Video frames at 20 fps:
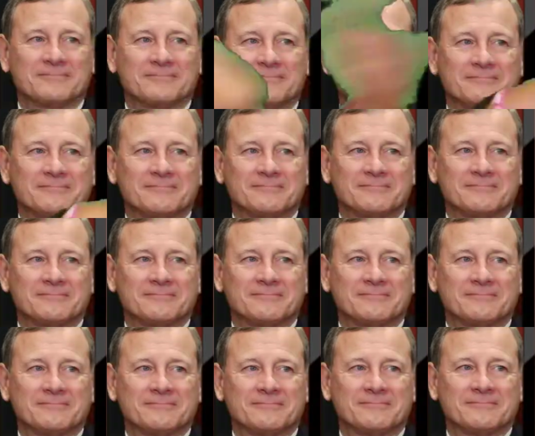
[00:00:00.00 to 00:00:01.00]

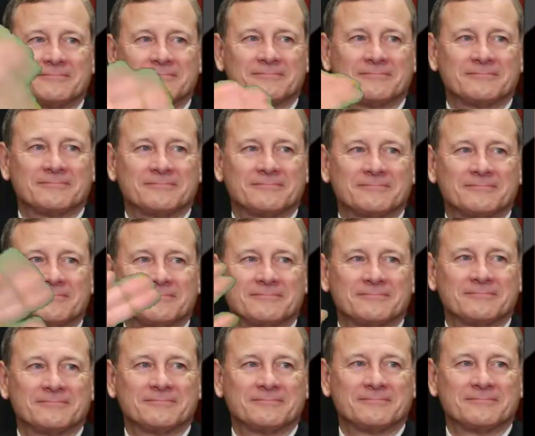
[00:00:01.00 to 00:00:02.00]

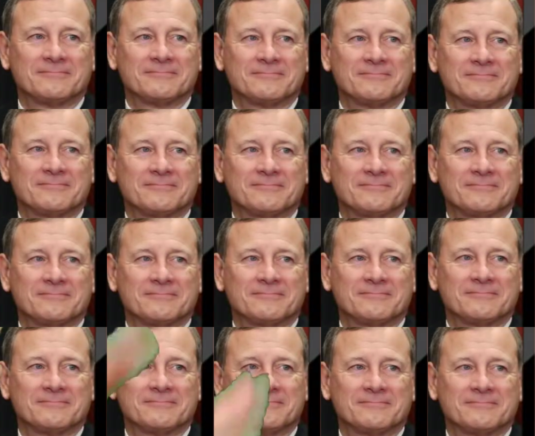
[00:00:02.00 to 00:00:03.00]

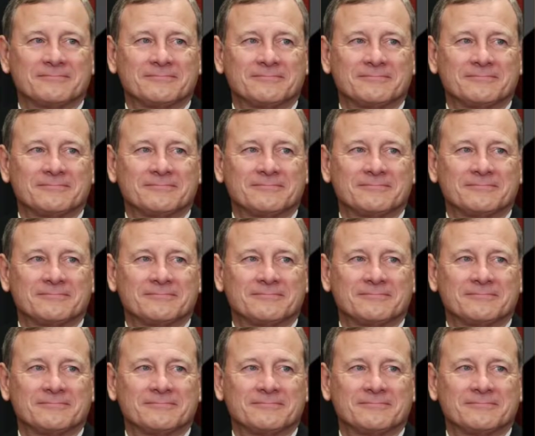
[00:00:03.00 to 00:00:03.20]
[no speech]